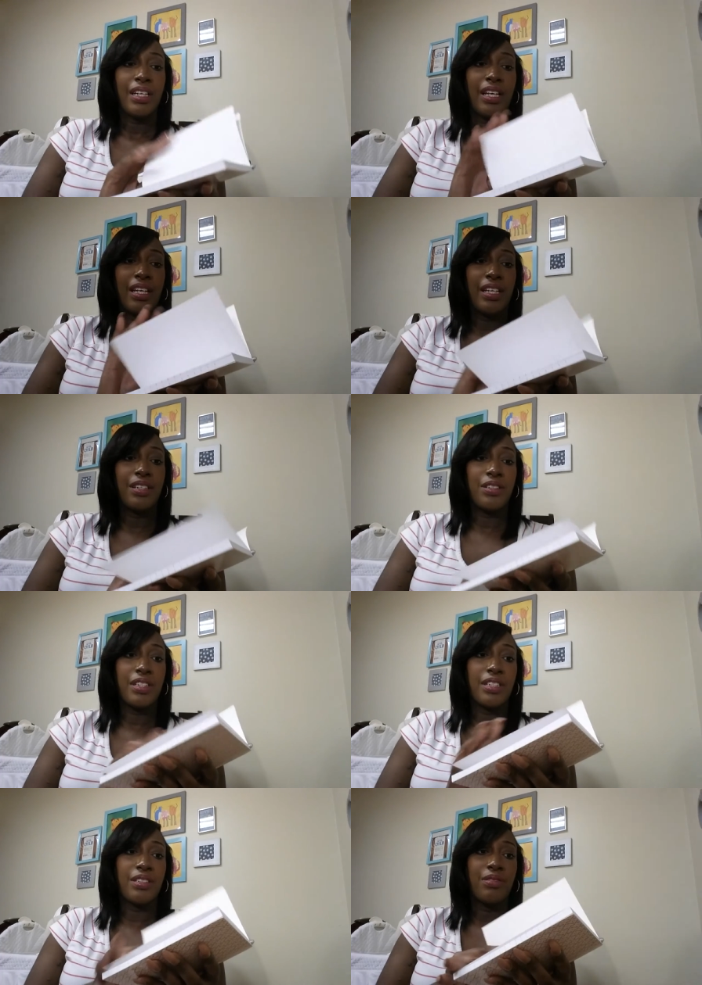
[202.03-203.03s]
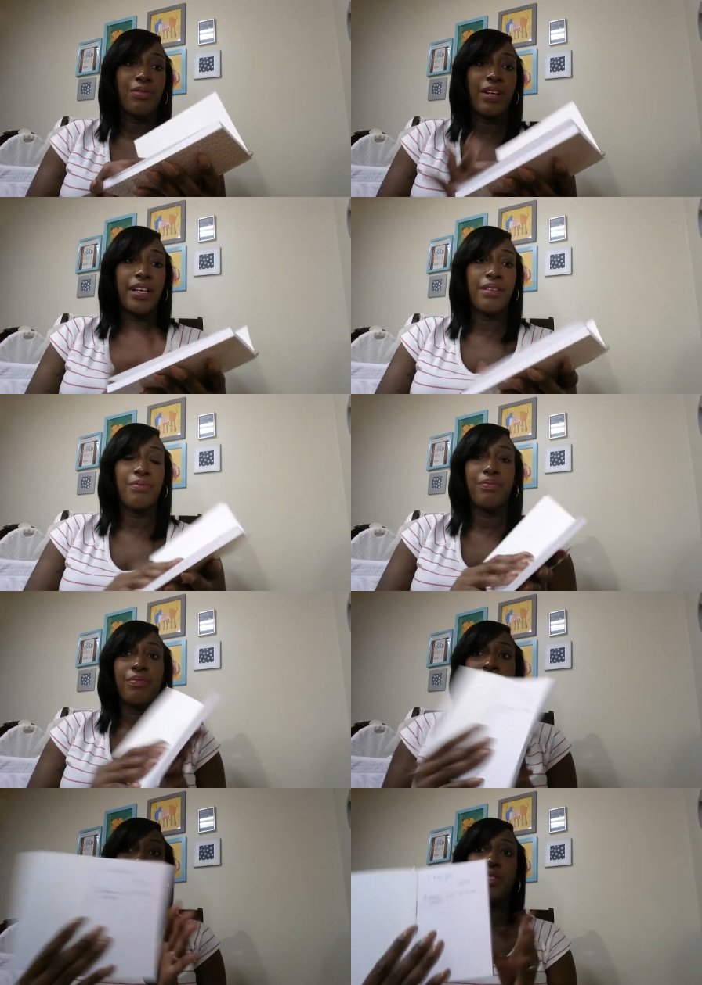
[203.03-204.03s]
and you just write
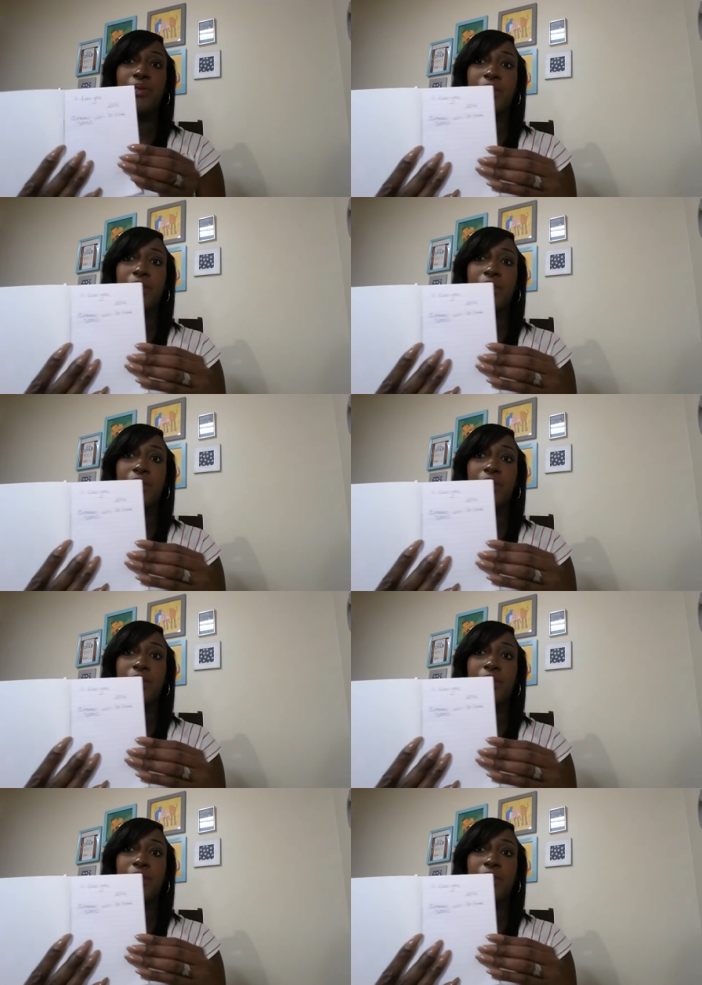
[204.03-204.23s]
what you